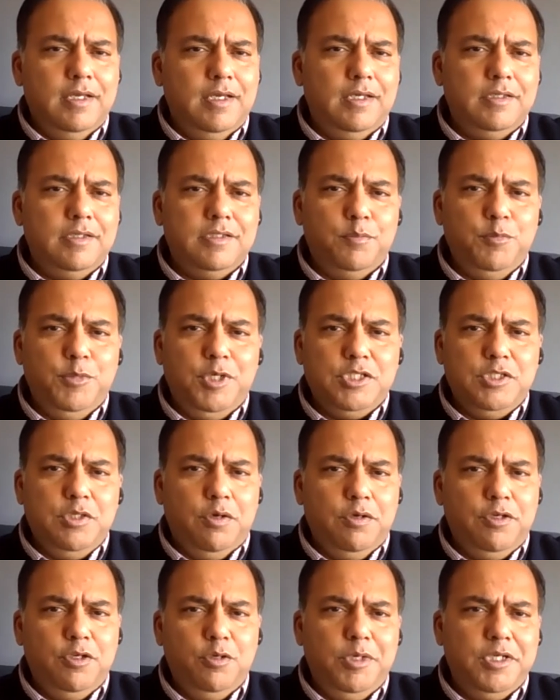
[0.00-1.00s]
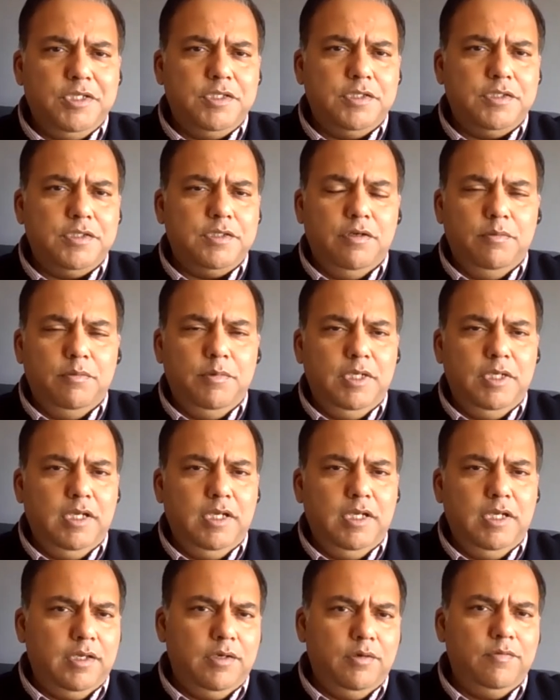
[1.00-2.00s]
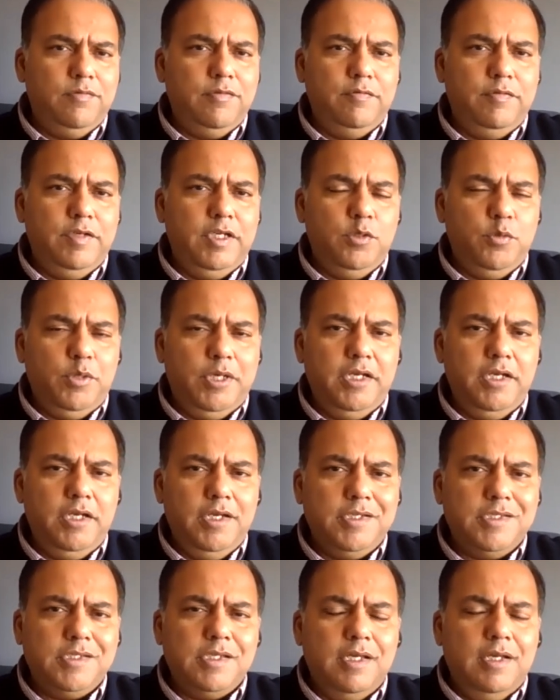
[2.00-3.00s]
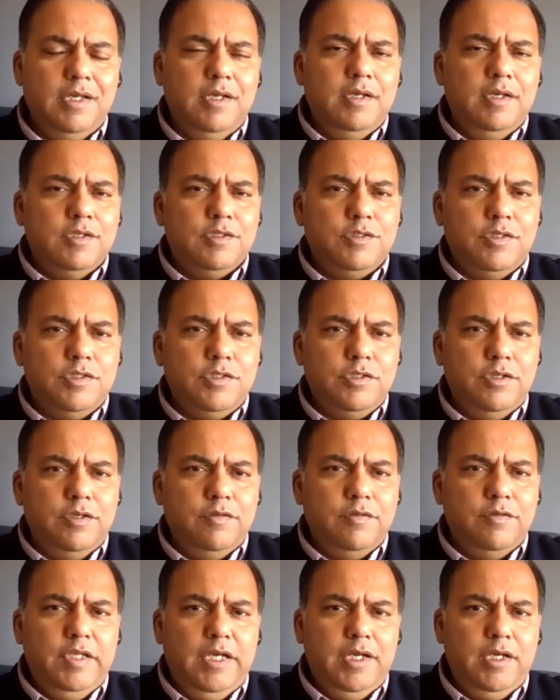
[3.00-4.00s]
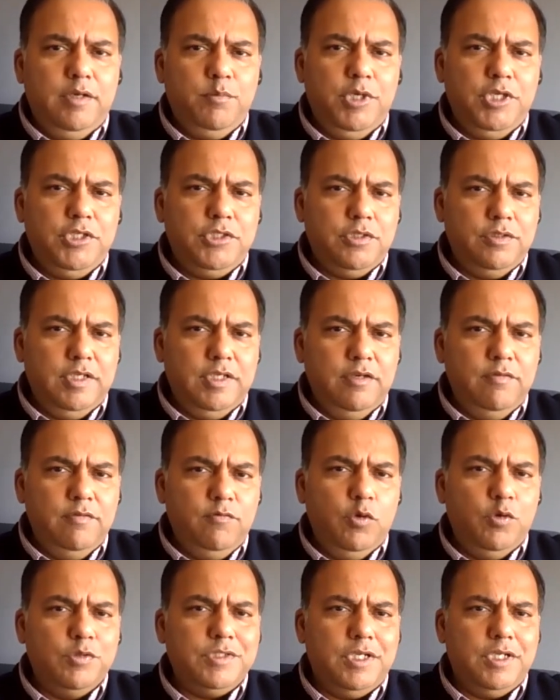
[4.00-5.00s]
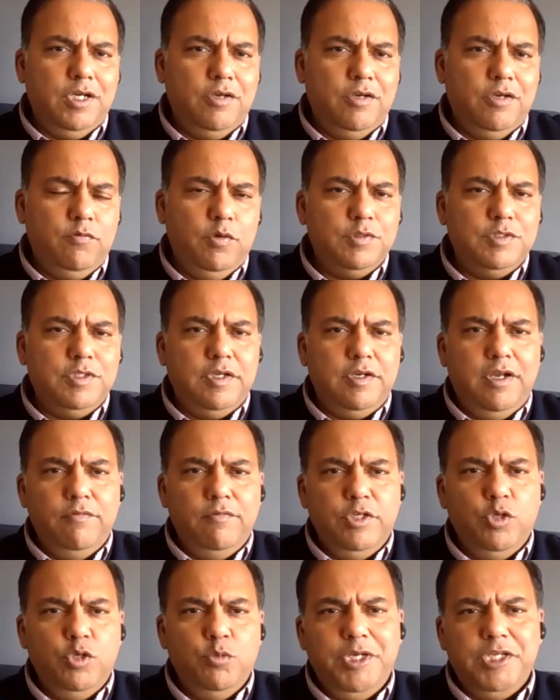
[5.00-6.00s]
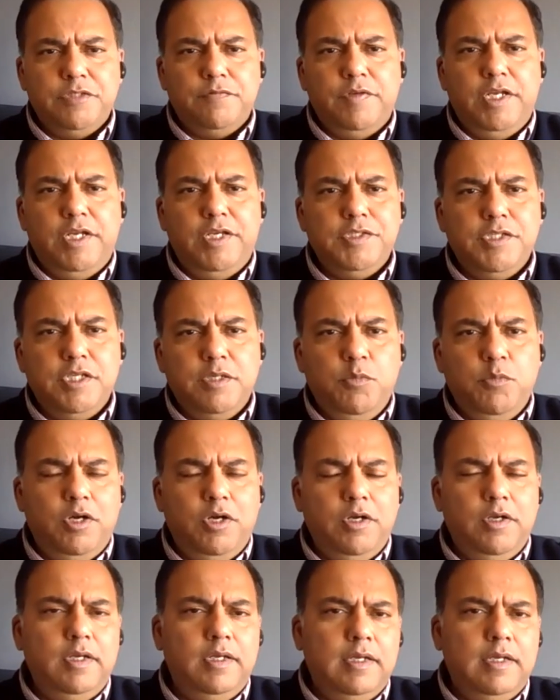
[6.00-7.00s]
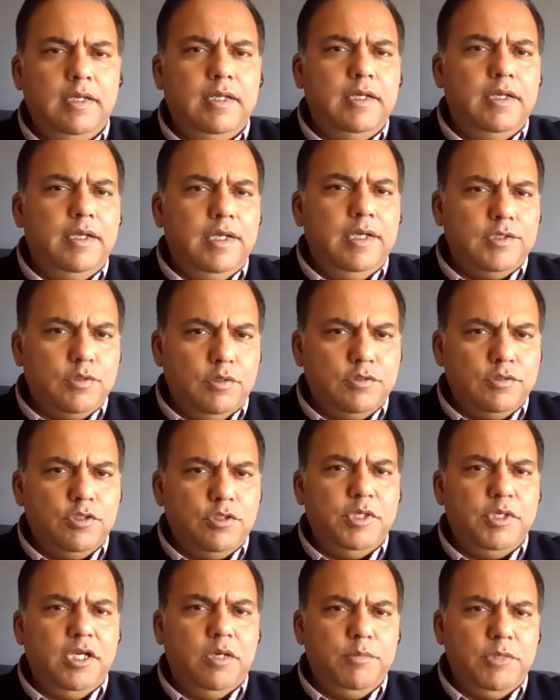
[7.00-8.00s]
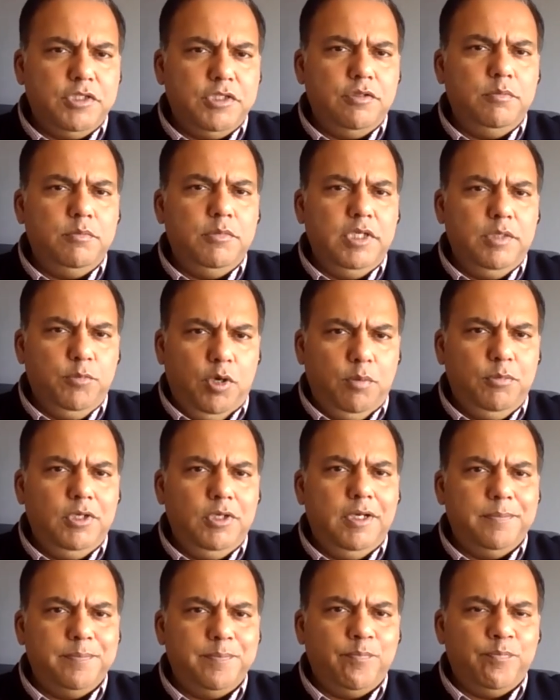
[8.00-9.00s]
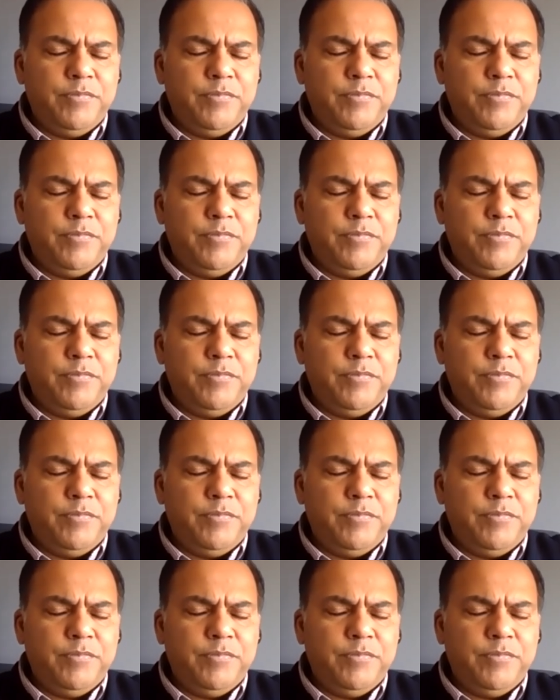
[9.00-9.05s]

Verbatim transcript: and submits documents it's going to be like you know 15 20 days so instead of that based on the inflows and outflows the revenue based financing model has also become extremely popular